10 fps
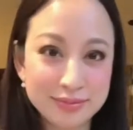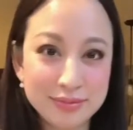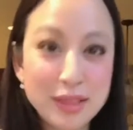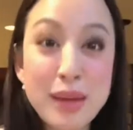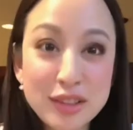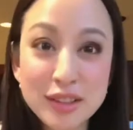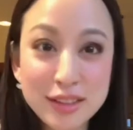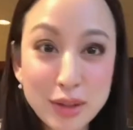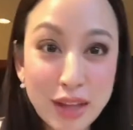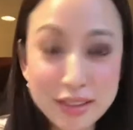You bet you didn't
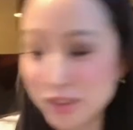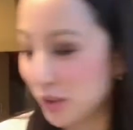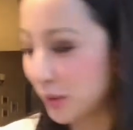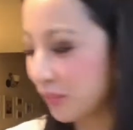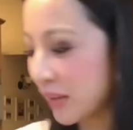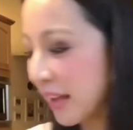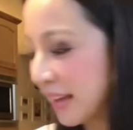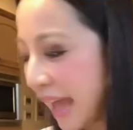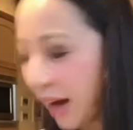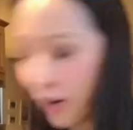know that, did you?
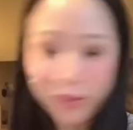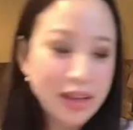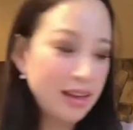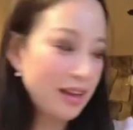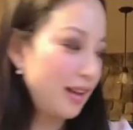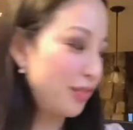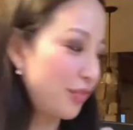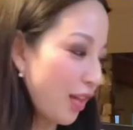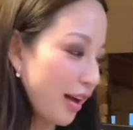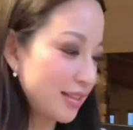Now,
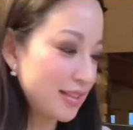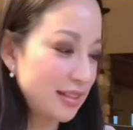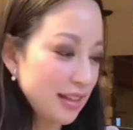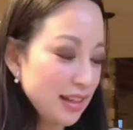floss.